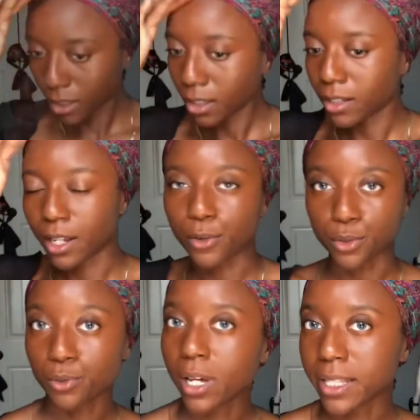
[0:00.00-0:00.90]
Now
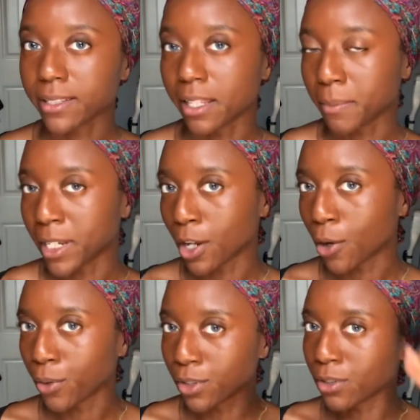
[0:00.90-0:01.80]
you guys let me know,
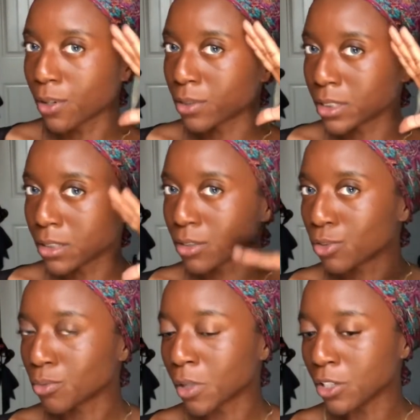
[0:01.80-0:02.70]
do you notice too
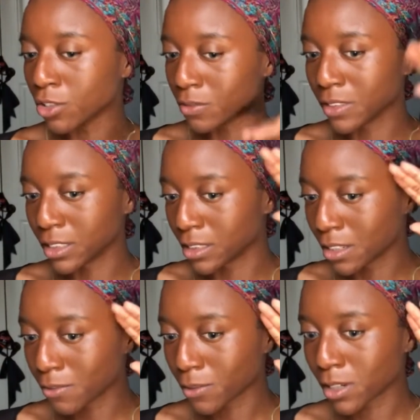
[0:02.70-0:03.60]
much of a
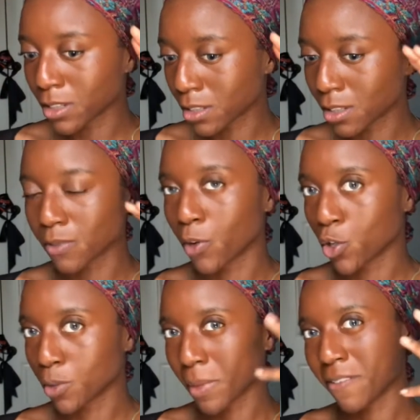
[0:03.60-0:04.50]
difference as far as
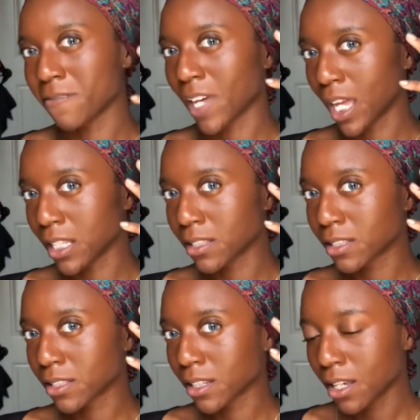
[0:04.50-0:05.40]
my
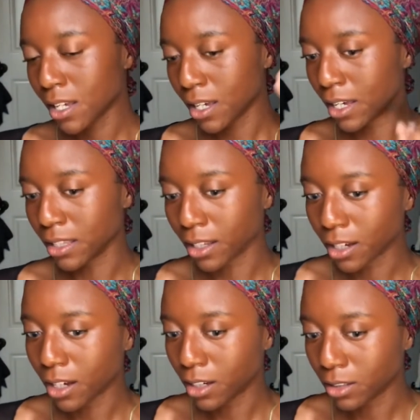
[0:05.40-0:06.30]
face and the
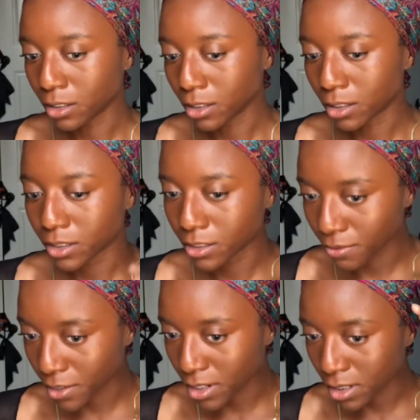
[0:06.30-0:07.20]
color
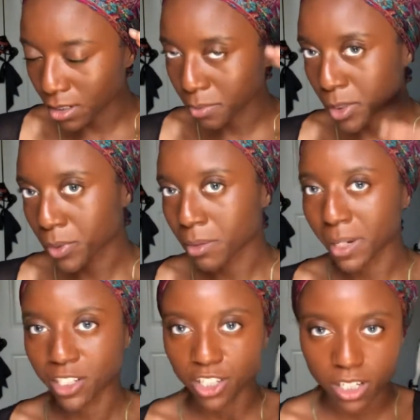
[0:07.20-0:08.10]
difference between my
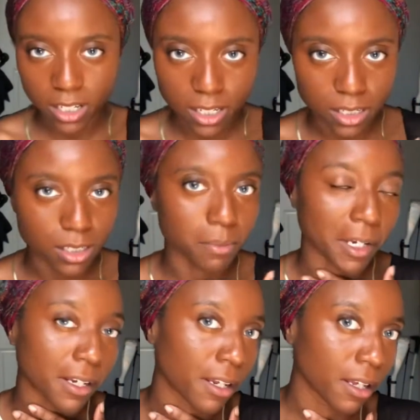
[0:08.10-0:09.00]
chest, my
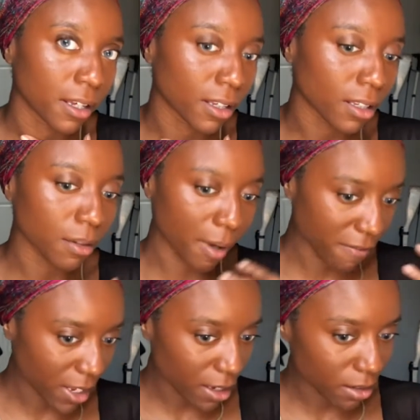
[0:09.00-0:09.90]
neck, and my
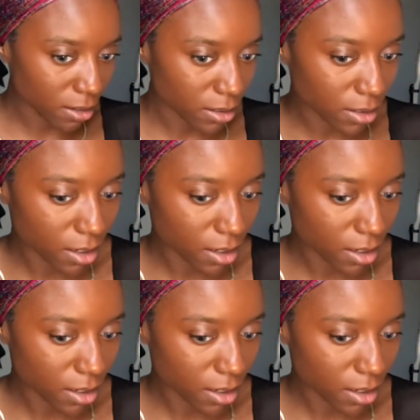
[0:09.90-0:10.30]
face?